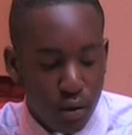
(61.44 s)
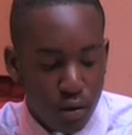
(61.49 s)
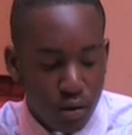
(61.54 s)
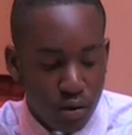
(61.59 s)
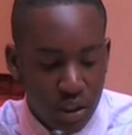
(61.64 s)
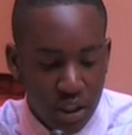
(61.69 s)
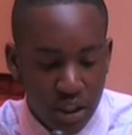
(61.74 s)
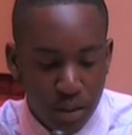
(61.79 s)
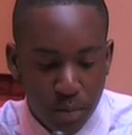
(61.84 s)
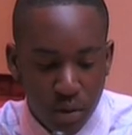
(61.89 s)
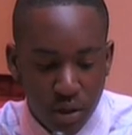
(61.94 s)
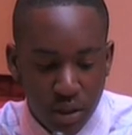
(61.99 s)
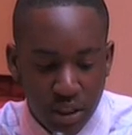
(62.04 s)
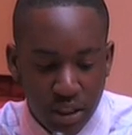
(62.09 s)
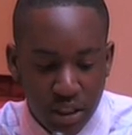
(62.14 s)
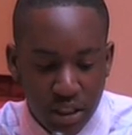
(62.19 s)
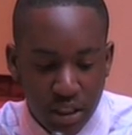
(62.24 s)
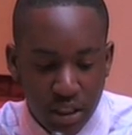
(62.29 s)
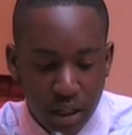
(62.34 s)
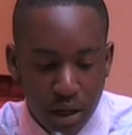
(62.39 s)
all these
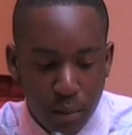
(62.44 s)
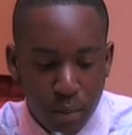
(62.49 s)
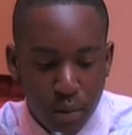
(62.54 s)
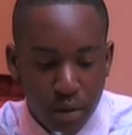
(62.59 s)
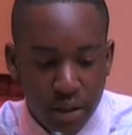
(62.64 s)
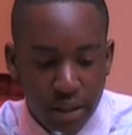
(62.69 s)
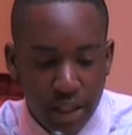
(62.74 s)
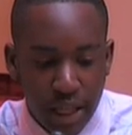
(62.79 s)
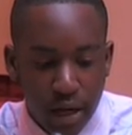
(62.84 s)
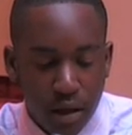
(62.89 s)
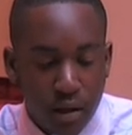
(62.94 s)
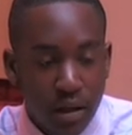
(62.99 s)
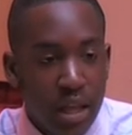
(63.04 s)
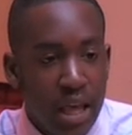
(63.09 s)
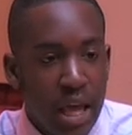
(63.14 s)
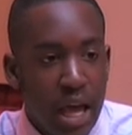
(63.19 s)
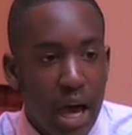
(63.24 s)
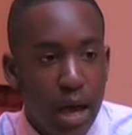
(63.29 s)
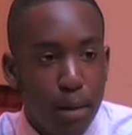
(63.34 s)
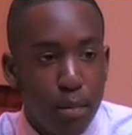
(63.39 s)
policies that are put down
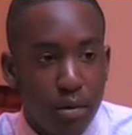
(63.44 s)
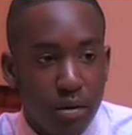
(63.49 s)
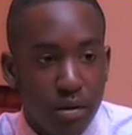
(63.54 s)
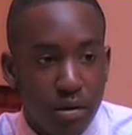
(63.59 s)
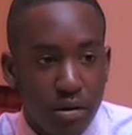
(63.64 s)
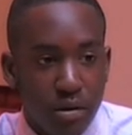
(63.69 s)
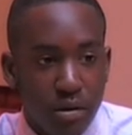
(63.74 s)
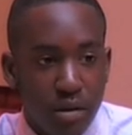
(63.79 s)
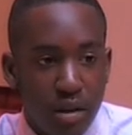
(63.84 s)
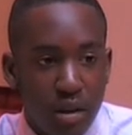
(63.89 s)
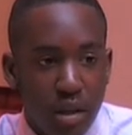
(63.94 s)
happens?